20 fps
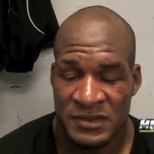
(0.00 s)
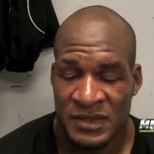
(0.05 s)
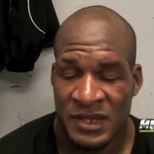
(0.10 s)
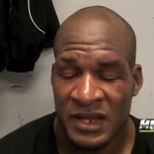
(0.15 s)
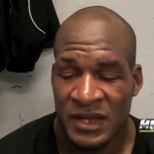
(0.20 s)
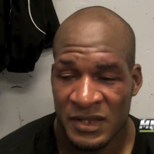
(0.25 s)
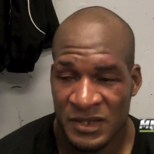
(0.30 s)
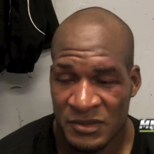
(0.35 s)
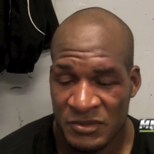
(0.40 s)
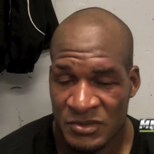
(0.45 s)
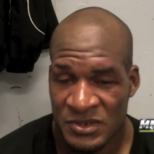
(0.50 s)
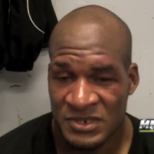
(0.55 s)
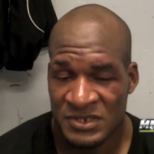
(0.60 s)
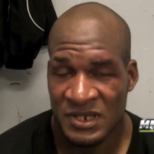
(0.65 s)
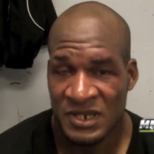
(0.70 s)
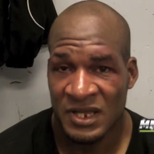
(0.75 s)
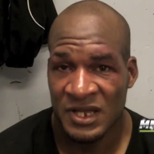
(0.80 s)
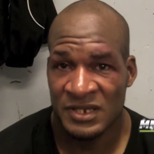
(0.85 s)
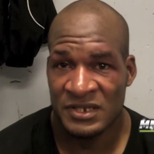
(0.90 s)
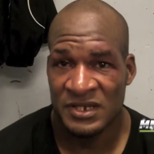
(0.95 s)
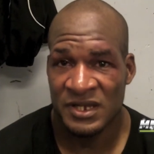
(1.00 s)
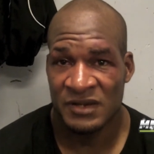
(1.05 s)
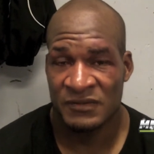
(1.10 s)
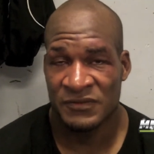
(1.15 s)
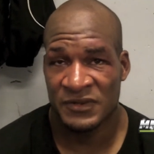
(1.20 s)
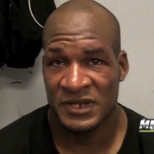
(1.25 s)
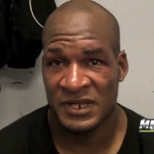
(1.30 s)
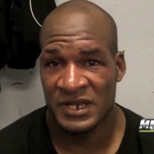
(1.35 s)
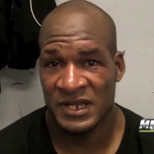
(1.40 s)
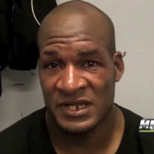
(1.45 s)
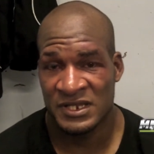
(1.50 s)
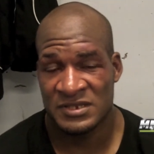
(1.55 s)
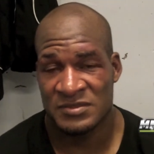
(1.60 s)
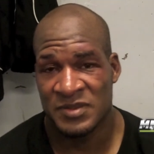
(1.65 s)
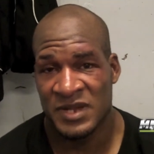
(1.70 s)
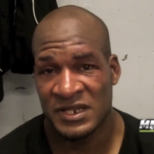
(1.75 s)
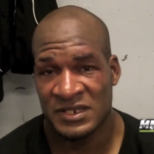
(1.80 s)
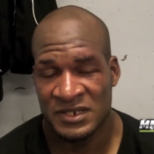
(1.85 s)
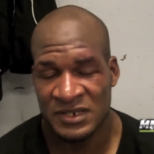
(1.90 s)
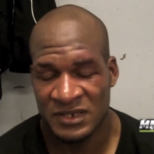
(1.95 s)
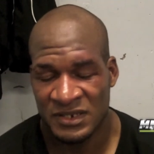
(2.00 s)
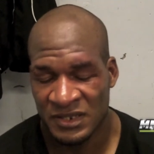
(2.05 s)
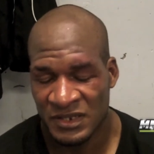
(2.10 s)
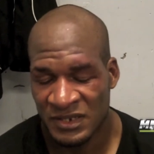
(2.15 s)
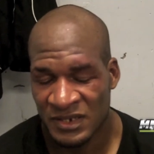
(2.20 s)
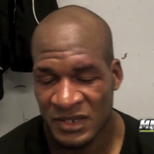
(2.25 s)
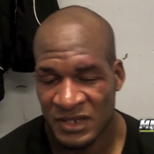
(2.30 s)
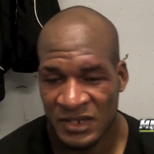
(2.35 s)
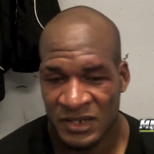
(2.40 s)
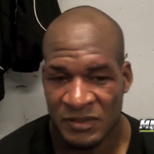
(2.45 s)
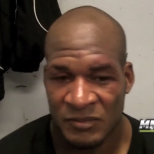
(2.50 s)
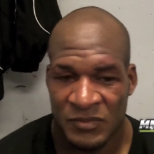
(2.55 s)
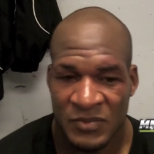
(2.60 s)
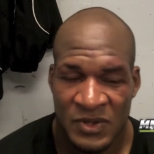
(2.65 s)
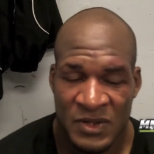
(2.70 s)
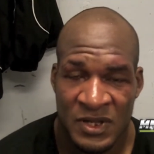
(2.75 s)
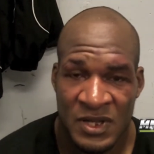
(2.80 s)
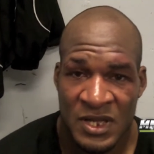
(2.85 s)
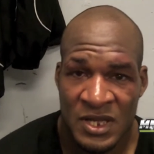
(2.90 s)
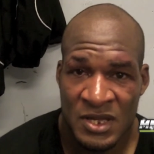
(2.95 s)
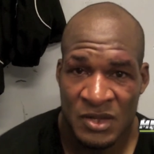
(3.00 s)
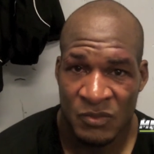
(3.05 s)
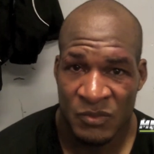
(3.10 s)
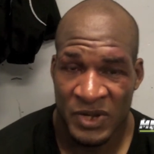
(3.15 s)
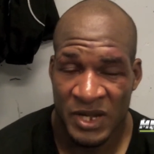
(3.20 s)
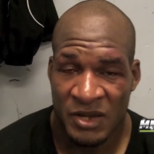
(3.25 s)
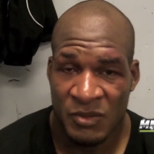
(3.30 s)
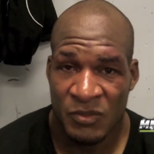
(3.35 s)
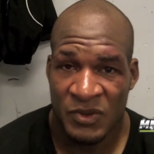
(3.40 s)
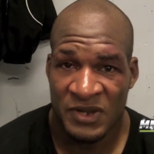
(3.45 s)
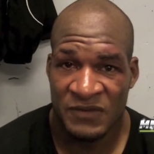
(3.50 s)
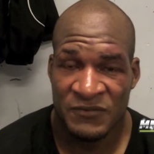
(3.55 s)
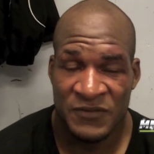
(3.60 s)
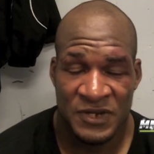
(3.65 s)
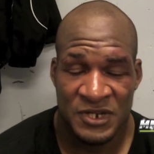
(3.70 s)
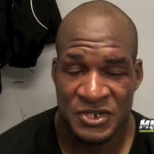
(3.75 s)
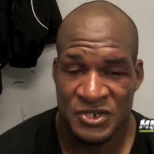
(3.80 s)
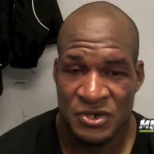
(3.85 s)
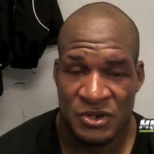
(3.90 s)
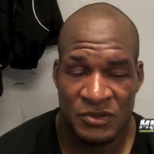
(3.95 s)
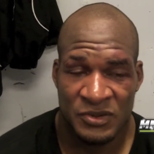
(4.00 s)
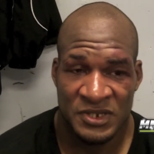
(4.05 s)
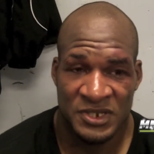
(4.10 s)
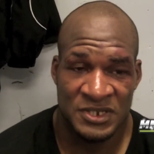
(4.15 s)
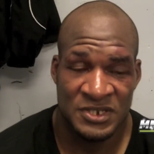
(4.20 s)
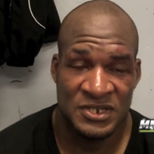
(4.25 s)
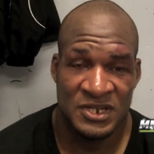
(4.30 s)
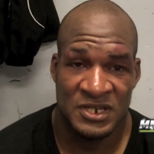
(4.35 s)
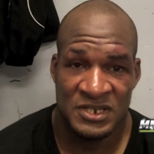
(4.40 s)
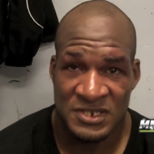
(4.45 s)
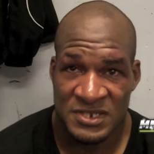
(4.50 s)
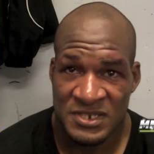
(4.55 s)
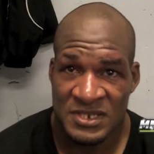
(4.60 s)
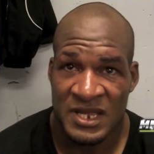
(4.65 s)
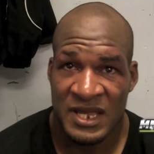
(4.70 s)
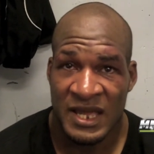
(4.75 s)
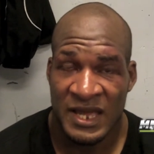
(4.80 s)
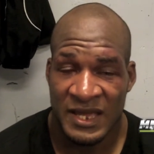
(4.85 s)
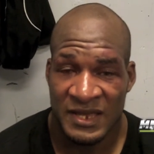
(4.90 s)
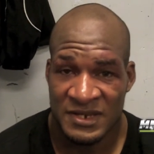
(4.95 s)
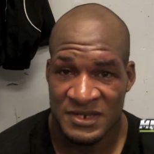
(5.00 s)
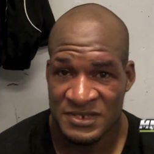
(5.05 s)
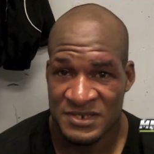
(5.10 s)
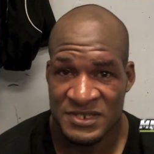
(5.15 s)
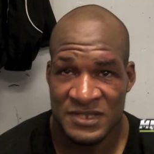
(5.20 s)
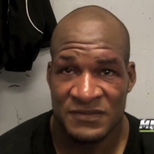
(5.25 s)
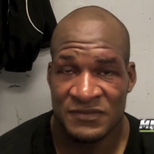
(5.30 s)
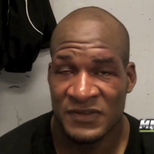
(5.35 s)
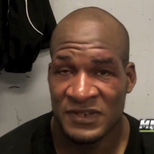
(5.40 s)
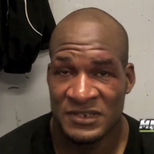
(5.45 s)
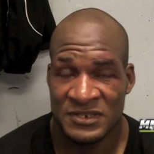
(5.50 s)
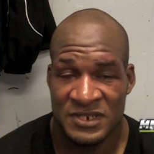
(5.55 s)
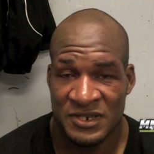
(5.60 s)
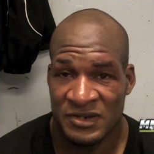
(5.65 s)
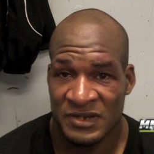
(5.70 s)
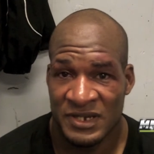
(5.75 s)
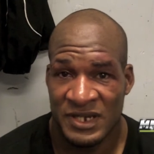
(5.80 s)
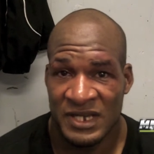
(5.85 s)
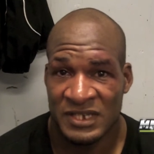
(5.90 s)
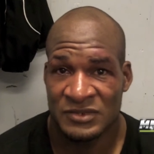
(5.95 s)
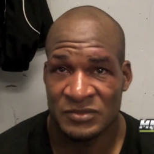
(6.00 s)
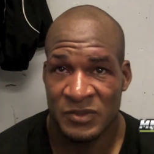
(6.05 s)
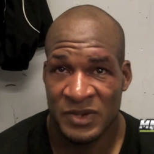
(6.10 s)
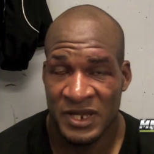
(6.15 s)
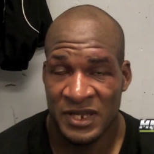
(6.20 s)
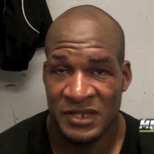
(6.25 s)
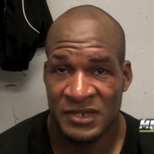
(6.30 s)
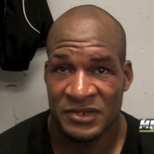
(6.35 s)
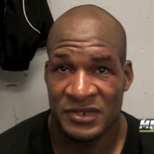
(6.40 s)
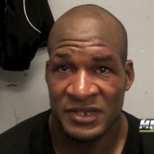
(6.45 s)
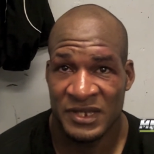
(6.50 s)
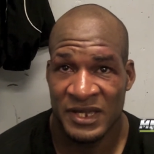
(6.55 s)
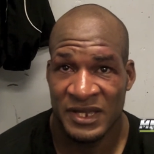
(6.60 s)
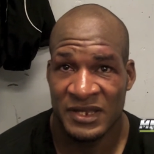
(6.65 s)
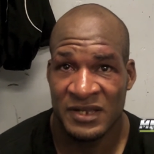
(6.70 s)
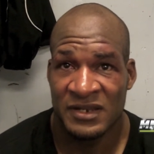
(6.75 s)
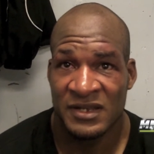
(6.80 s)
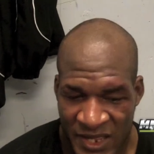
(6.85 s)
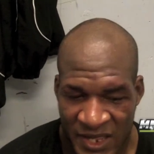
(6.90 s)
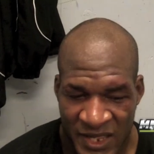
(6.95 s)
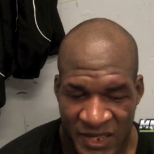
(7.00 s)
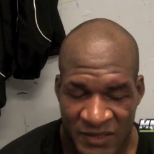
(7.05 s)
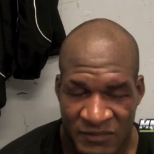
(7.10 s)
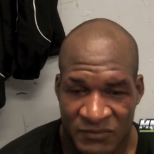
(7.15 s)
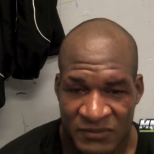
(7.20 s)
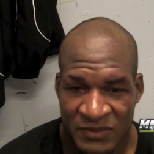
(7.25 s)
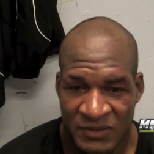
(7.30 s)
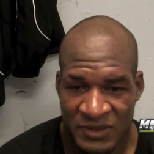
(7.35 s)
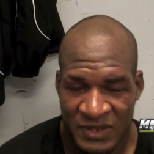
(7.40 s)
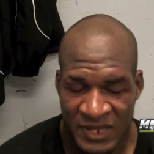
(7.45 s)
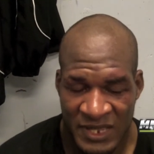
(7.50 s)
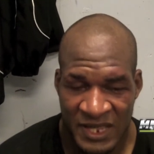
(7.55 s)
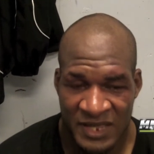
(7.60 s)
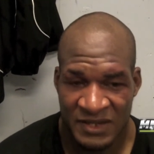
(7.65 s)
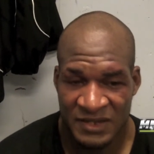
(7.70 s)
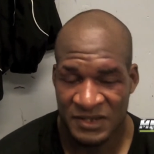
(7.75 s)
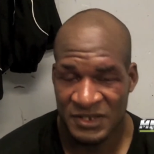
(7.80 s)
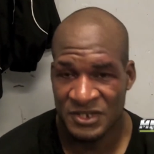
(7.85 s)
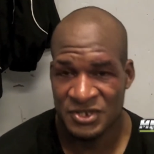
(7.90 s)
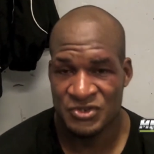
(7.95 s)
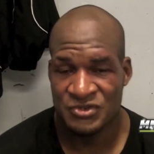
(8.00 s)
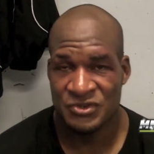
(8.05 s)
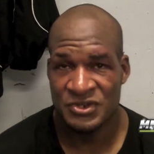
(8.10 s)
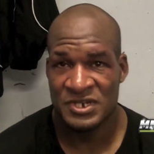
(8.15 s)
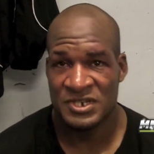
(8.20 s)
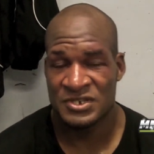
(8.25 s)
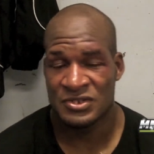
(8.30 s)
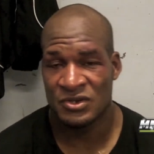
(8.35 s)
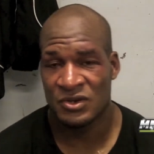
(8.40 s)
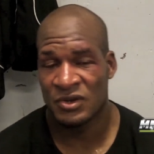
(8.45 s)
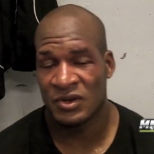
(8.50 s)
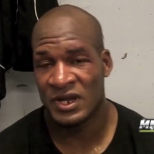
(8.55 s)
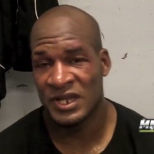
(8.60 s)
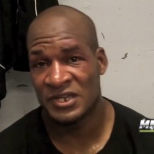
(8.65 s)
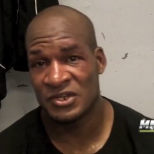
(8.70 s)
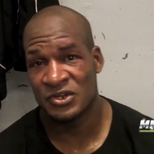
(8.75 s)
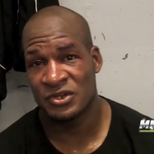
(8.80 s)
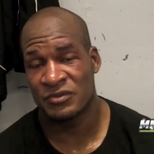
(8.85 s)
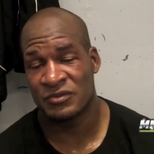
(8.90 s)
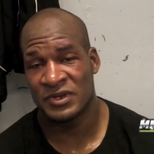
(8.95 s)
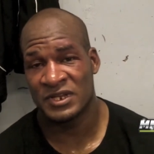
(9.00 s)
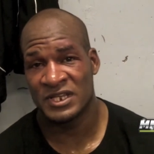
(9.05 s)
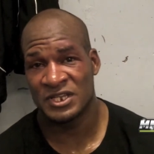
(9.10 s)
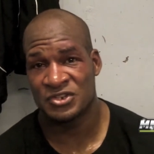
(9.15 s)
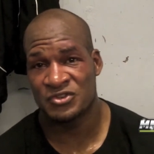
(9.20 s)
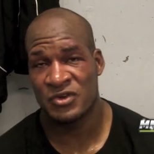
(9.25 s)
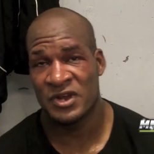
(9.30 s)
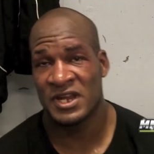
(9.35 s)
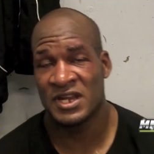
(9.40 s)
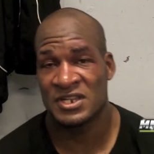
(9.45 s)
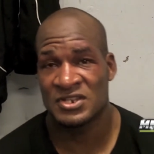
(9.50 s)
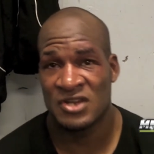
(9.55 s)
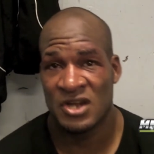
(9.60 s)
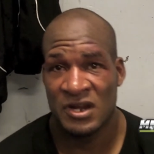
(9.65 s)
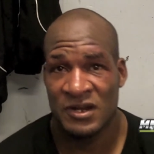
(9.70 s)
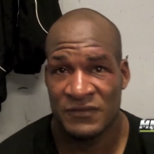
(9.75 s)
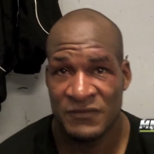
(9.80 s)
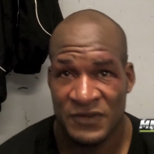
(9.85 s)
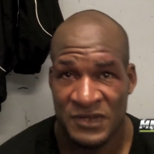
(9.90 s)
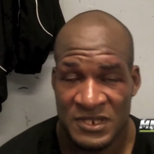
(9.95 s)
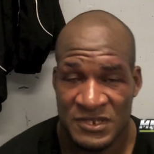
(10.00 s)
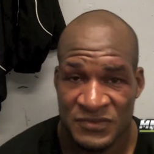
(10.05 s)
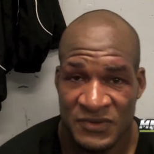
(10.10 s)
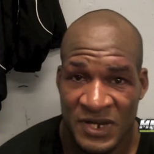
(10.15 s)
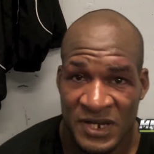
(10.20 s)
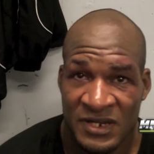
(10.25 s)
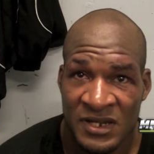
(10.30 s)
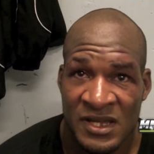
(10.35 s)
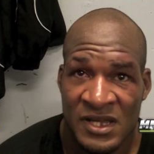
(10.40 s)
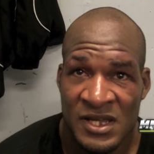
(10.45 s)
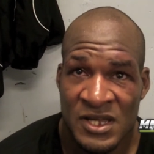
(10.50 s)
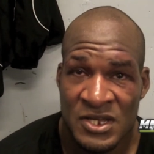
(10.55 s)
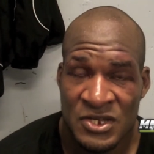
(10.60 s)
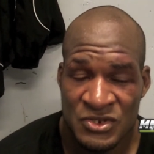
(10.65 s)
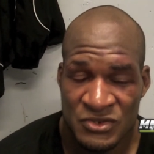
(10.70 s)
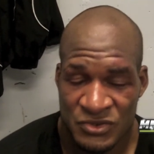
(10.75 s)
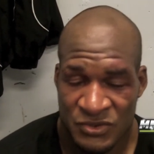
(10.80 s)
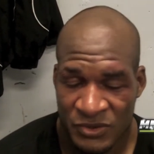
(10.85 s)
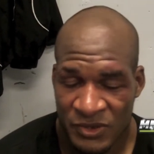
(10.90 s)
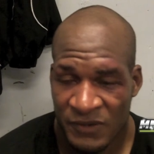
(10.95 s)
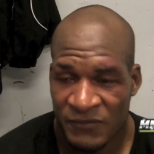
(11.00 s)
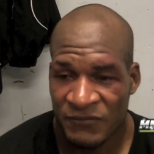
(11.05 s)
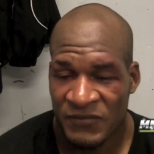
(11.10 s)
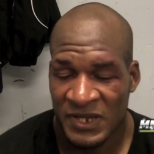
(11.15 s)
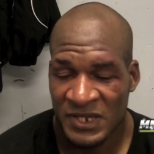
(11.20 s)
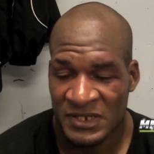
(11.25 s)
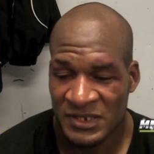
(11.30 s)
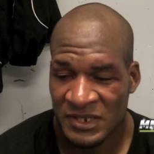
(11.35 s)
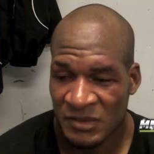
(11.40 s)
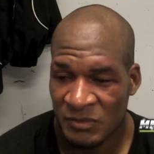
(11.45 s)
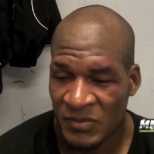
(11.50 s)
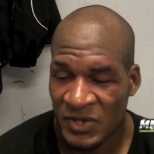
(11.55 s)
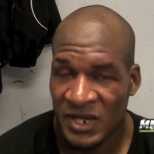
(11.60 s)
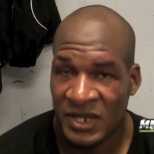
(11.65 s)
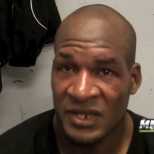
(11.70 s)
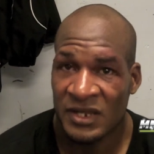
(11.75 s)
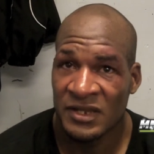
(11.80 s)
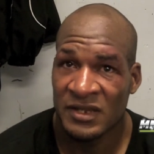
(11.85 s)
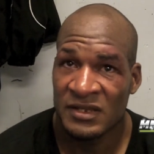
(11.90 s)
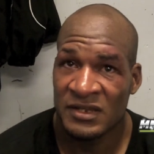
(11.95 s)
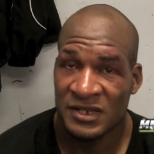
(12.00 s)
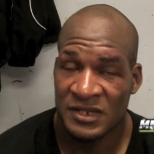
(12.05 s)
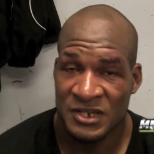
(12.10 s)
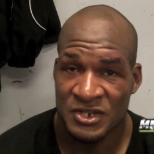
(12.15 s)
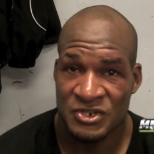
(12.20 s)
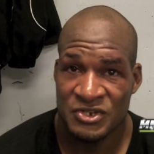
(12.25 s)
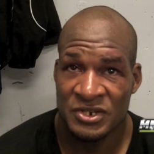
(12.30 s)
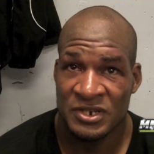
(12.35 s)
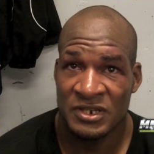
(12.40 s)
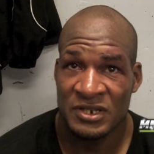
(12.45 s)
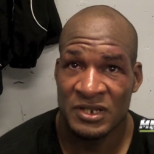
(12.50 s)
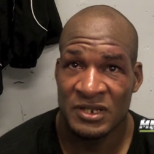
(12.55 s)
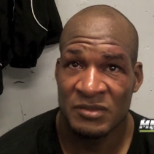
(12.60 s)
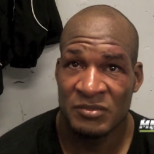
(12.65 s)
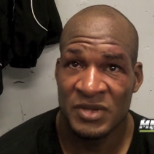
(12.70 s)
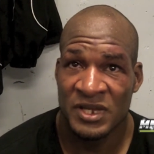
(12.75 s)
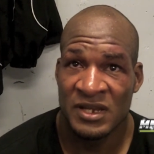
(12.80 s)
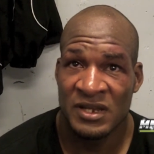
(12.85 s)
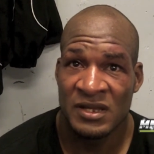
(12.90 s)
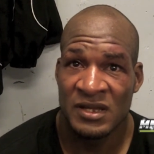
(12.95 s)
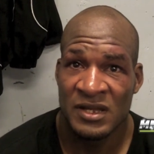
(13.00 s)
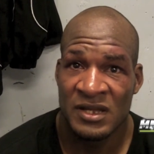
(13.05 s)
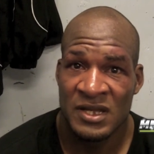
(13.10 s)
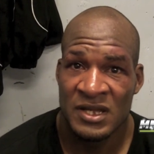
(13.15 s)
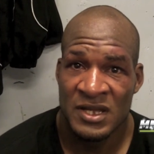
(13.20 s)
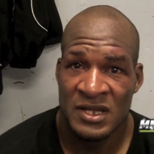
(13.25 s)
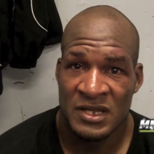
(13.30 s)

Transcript: Yeah, he was a lot tougher than I expected, and um, when I went for the choke, he just had his defense there, and that's why I couldn't get it. Yeah, I had I had an injury, so I couldn't really train as hard for this fight, so it affected my condition a little bit,